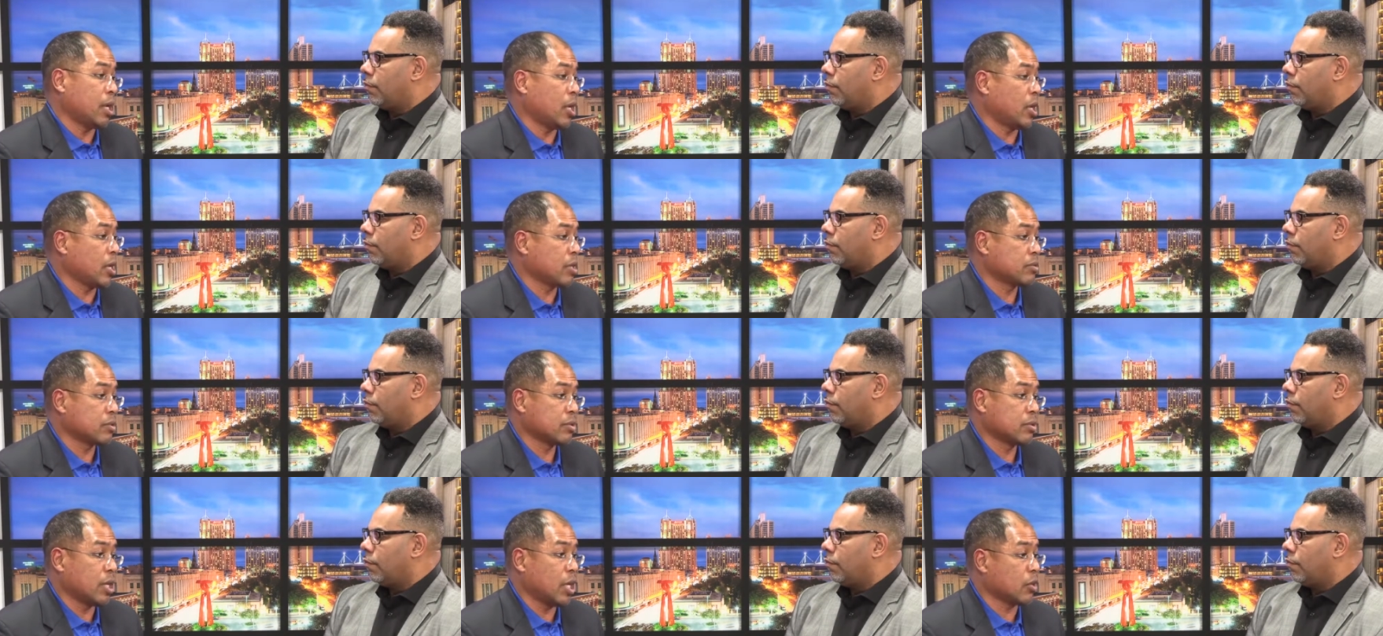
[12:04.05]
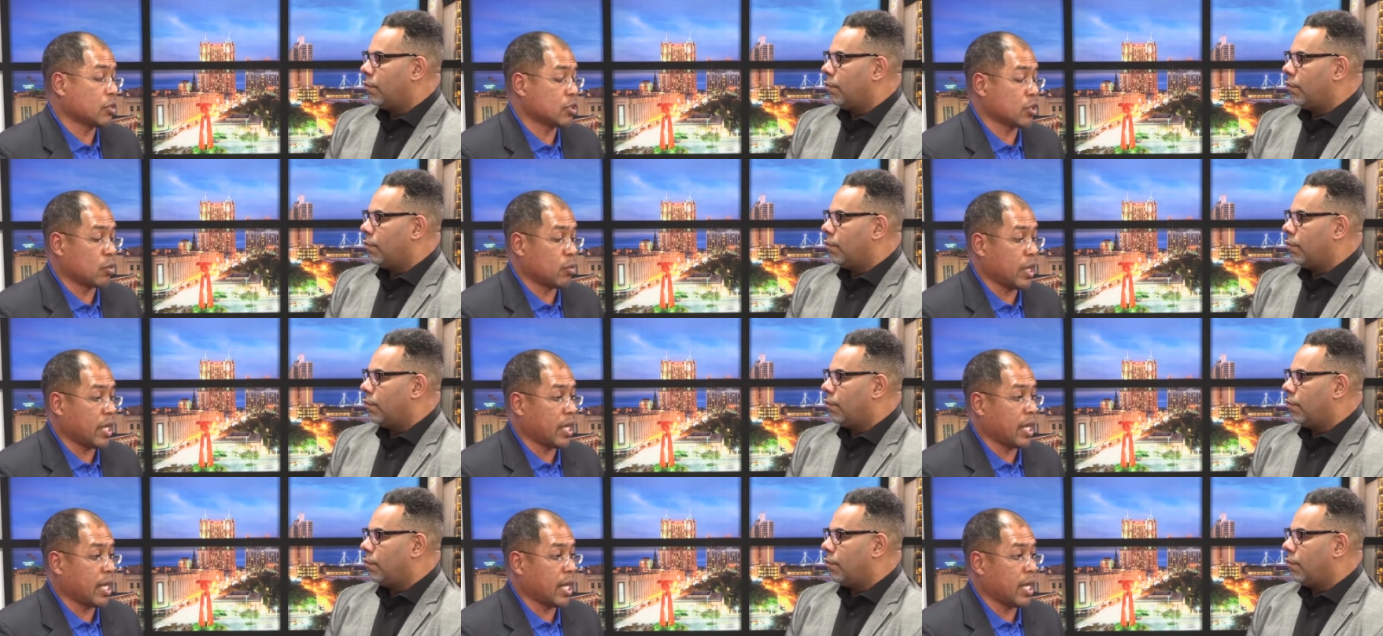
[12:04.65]
Speaker 1: But Erik's,
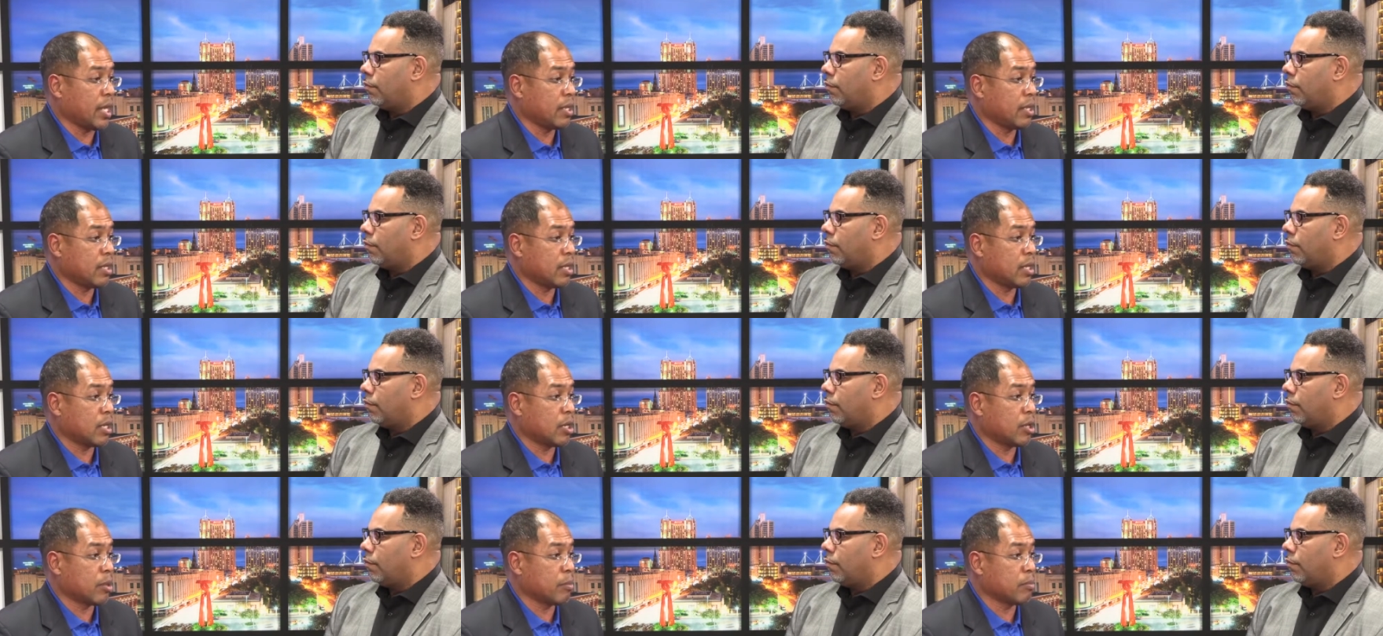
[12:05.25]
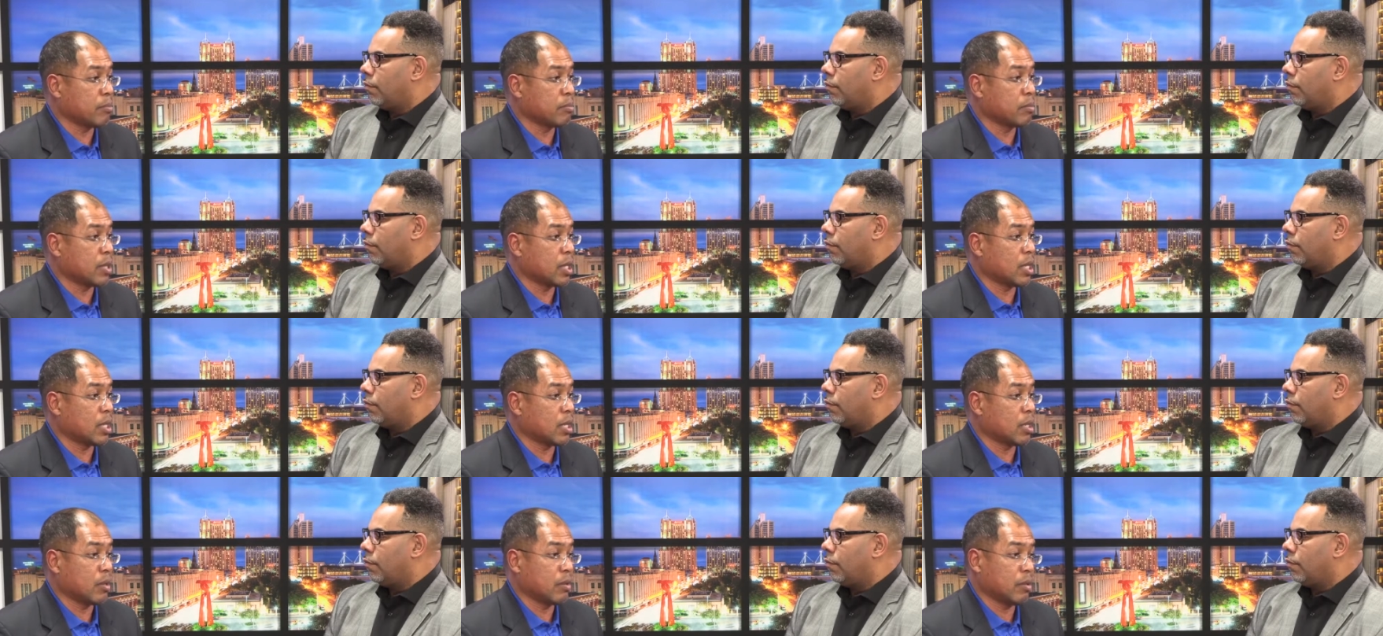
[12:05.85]
Erik's a great guy.
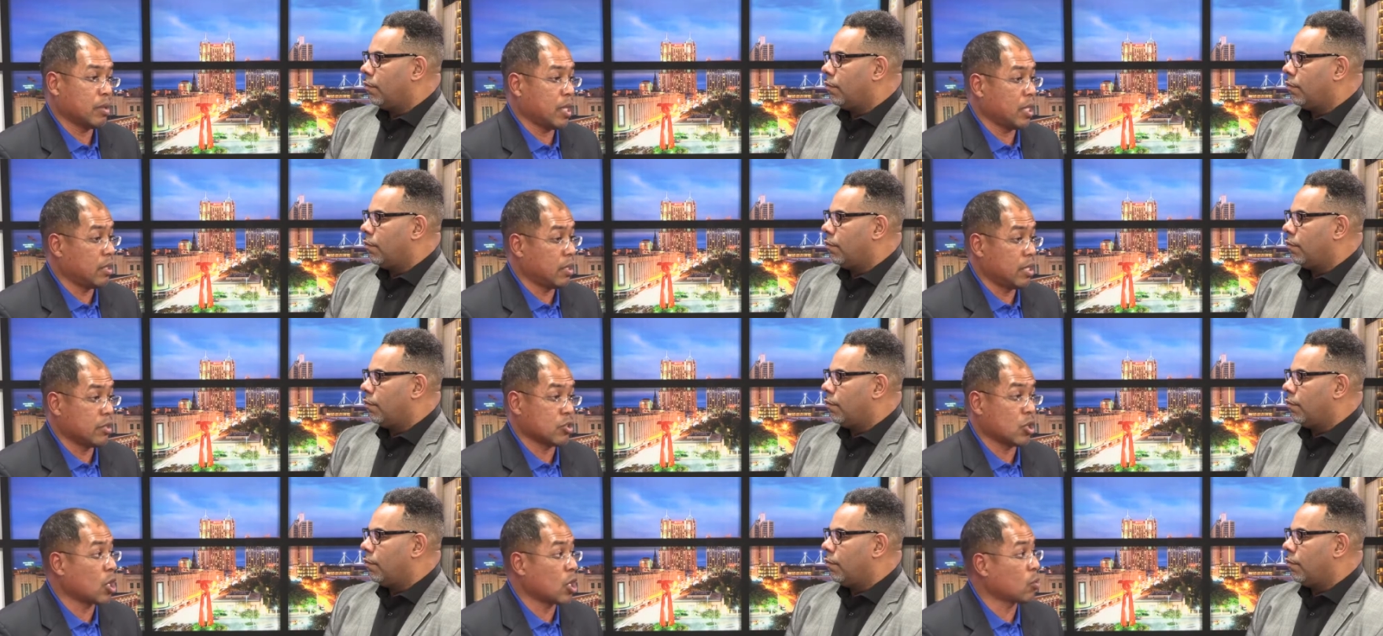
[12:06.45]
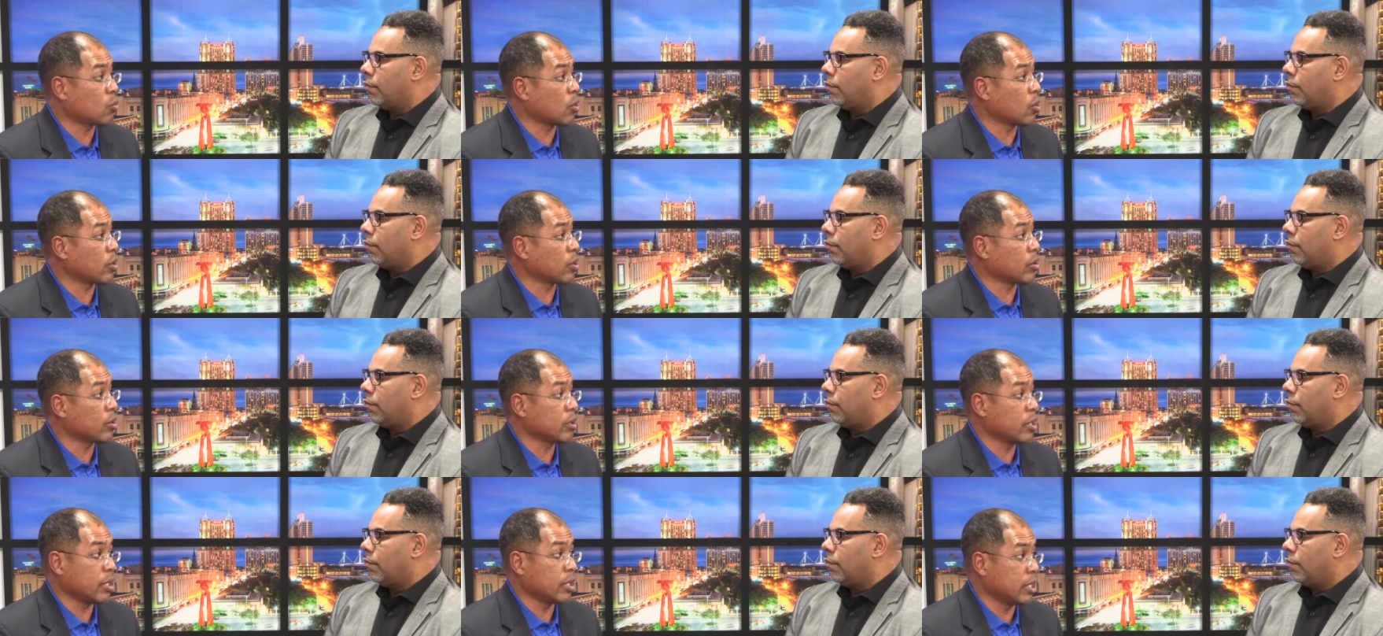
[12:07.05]
Um, uh, he's a hard
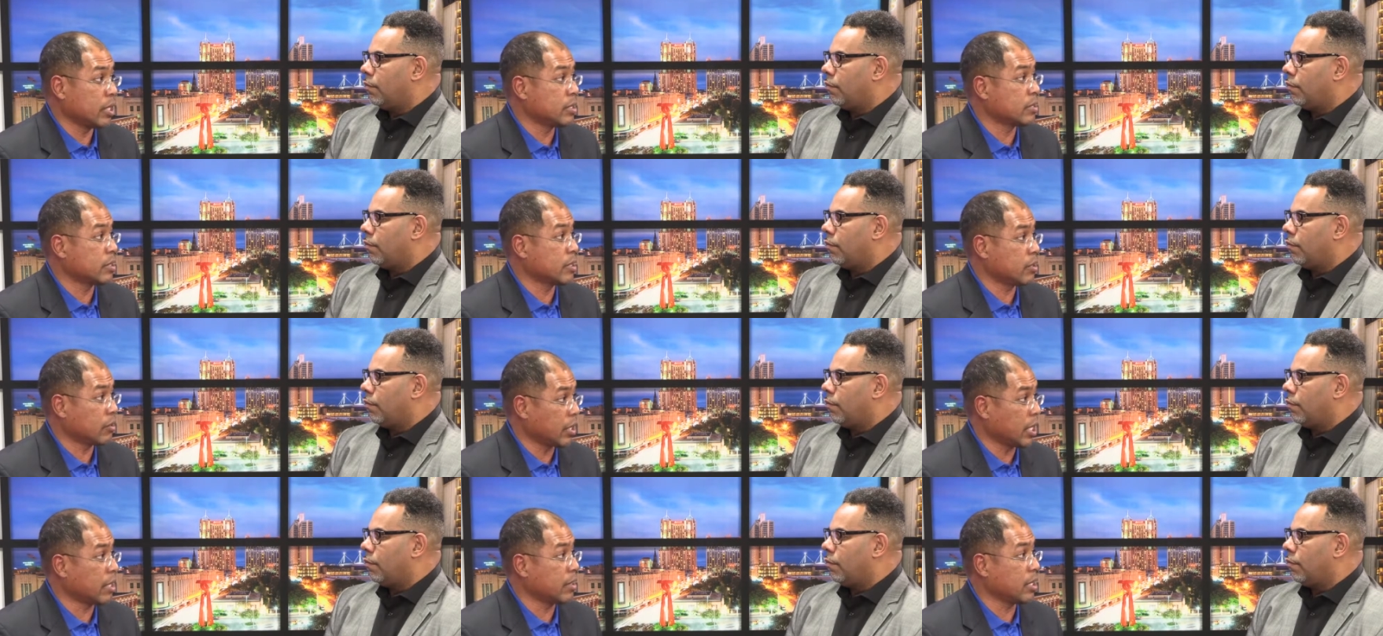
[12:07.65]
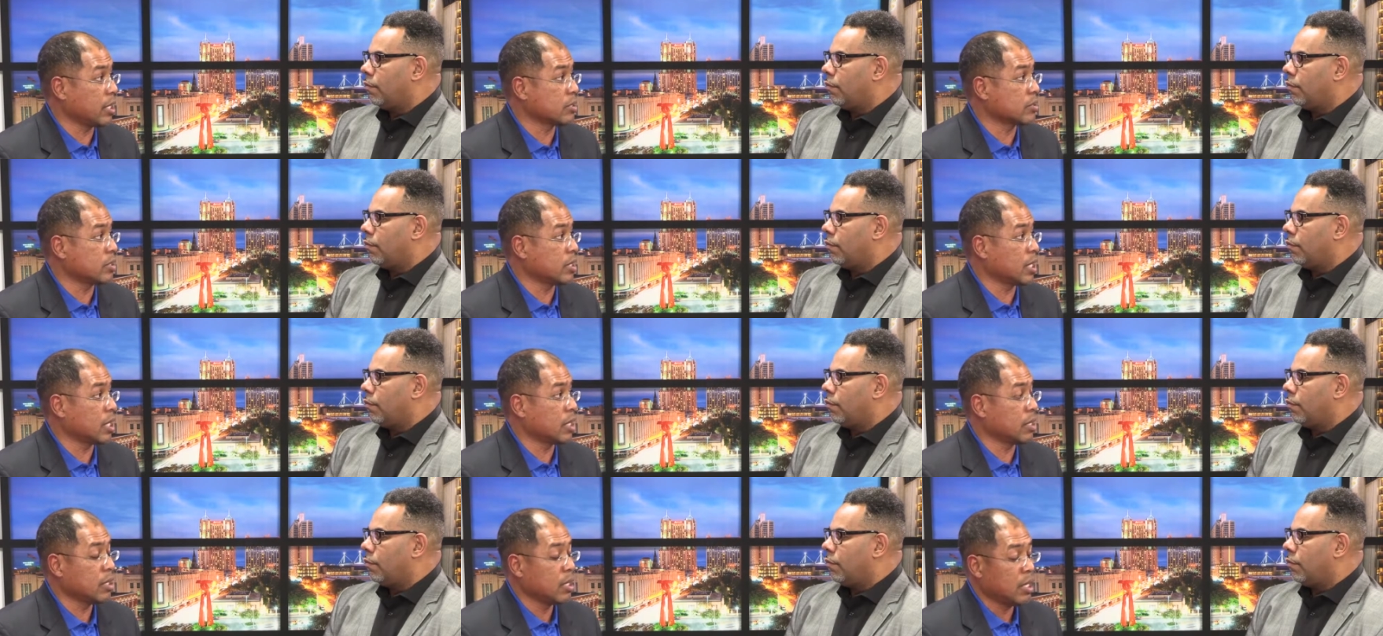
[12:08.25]
worker. He, will get
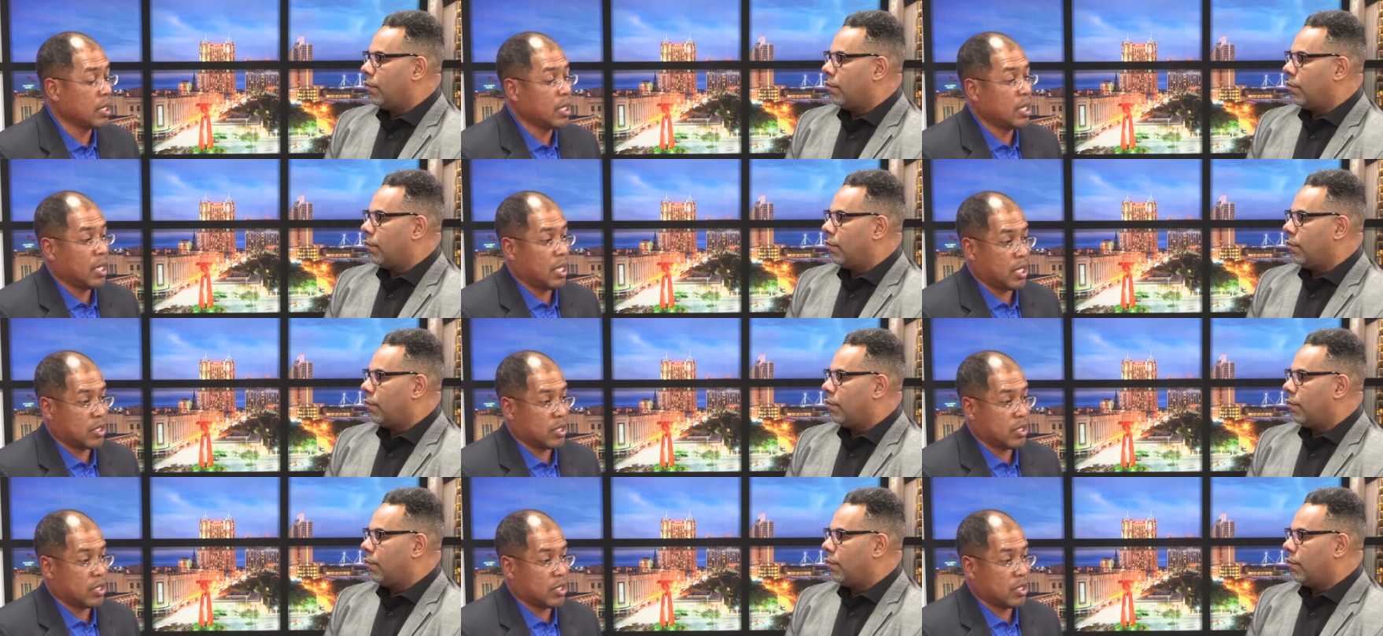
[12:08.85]
things done.